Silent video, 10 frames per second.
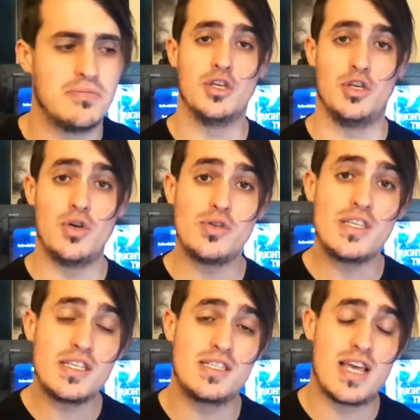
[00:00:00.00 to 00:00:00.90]
Use
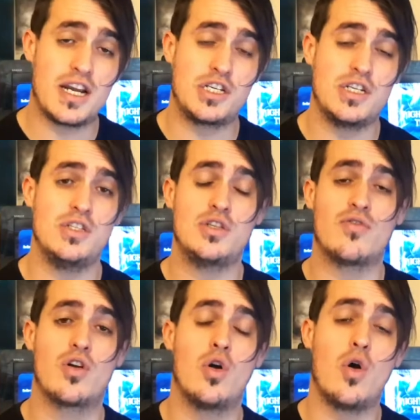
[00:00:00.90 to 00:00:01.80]
this section to
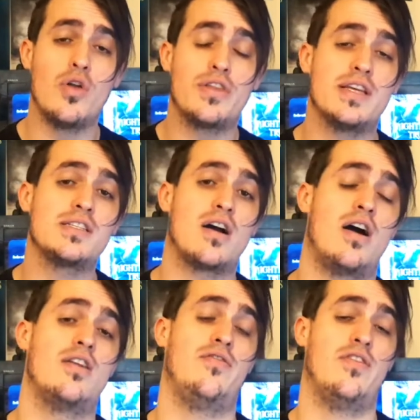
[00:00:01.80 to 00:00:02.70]
record this
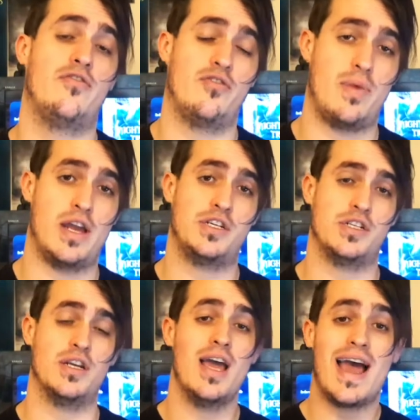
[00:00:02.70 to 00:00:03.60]
kind of
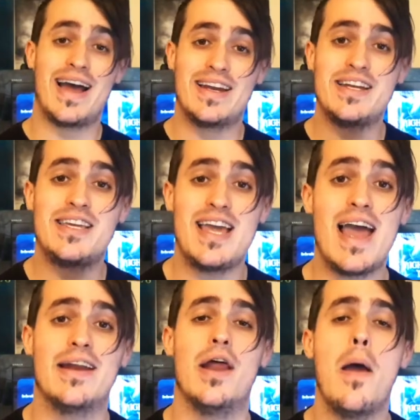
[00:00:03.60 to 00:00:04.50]
information, and
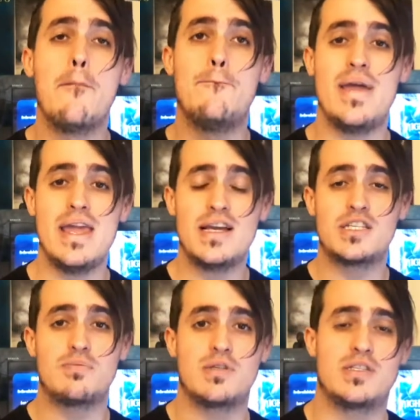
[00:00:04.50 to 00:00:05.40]
again, be as
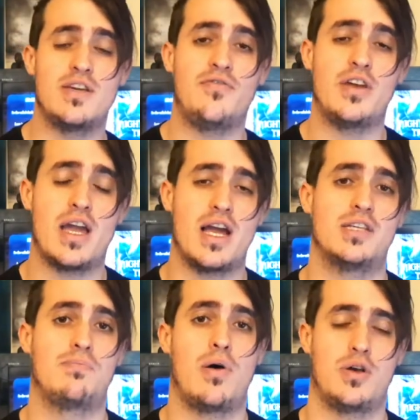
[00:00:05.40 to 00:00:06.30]
specific as
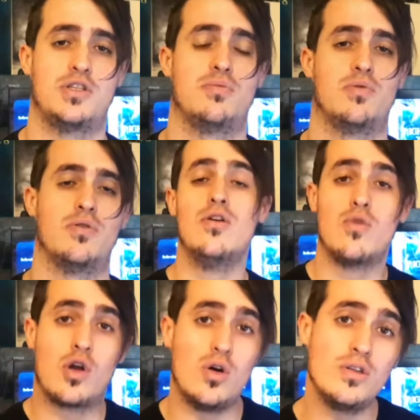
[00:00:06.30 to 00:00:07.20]
possible.
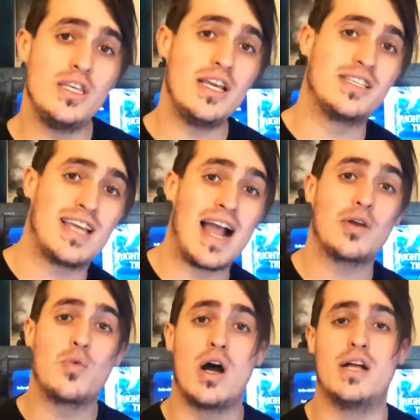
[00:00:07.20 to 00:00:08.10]
Record the
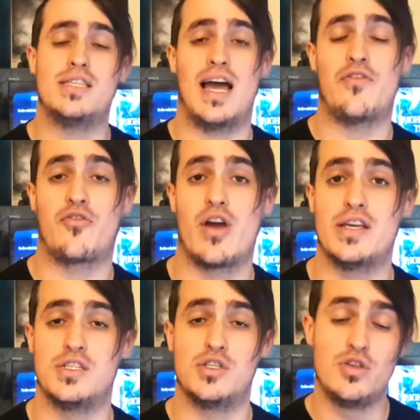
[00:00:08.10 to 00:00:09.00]
exact words and
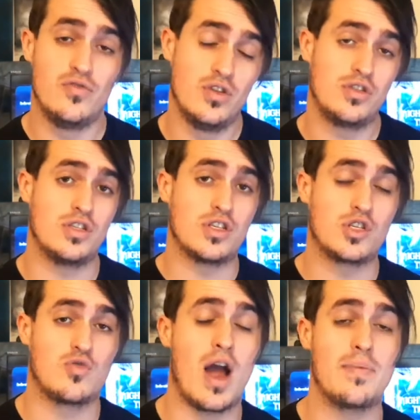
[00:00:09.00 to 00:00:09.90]
phrases you've used to
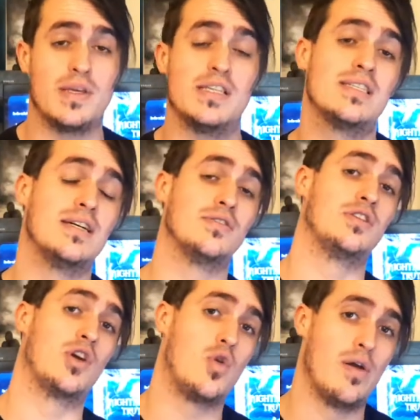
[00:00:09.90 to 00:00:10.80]
describe these skills and
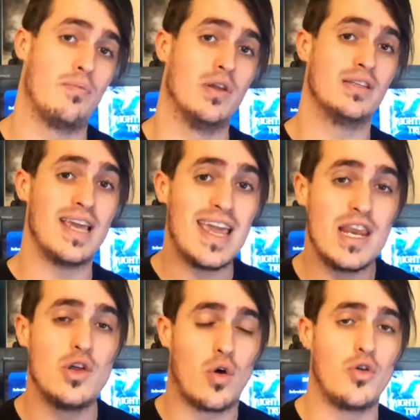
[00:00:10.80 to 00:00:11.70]
equipment
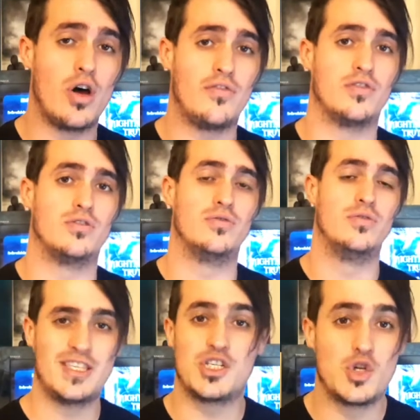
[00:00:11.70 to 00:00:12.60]
in your novel.
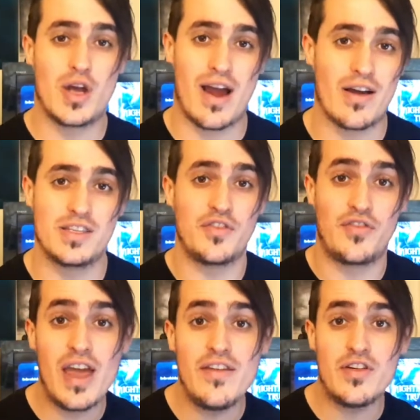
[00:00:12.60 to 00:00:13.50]
Does your character
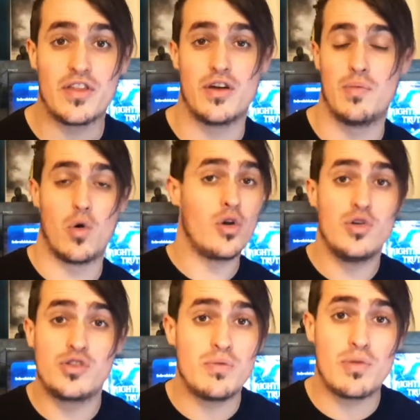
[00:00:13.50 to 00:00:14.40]
favor them or
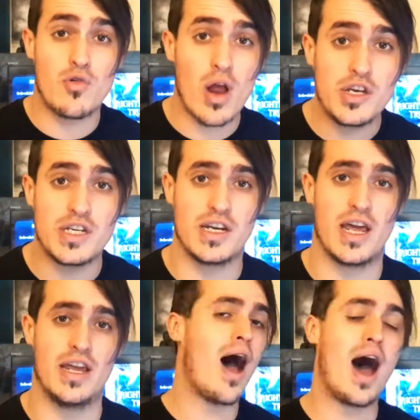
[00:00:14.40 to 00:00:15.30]
use them
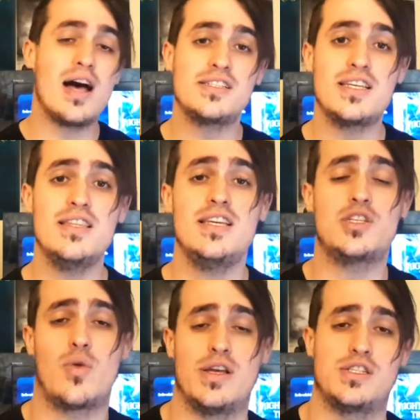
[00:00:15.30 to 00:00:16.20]
begrudgingly? Asking these
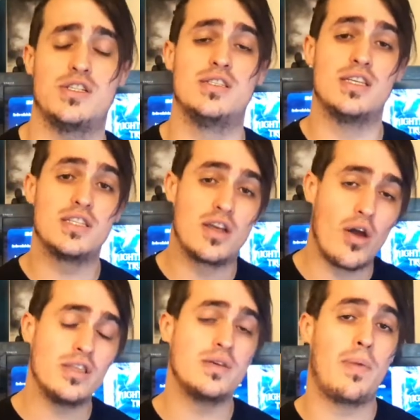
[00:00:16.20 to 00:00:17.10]
questions is
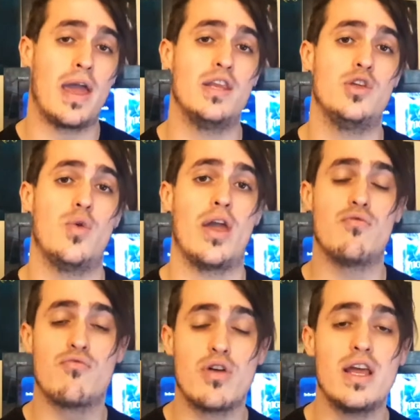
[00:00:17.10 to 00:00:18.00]
going to paint you a
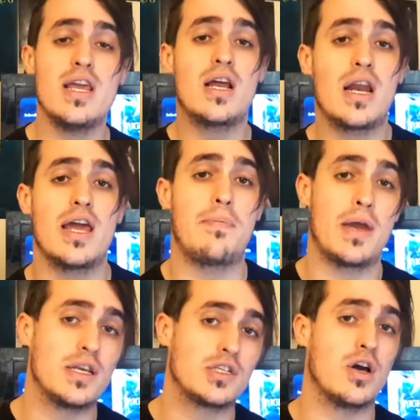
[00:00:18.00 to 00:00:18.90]
really clear
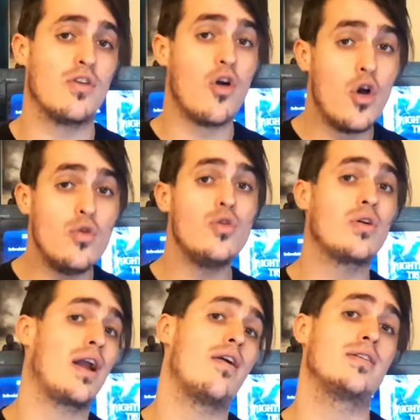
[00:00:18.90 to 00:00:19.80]
picture of who your
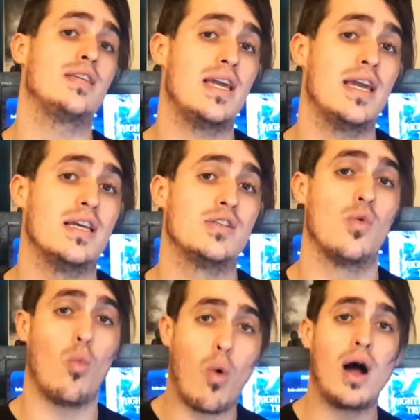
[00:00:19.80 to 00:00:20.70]
character is
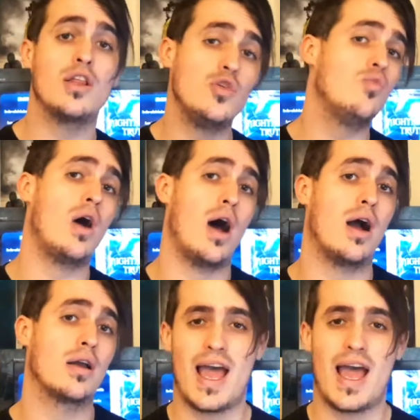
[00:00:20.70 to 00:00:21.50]
while you work.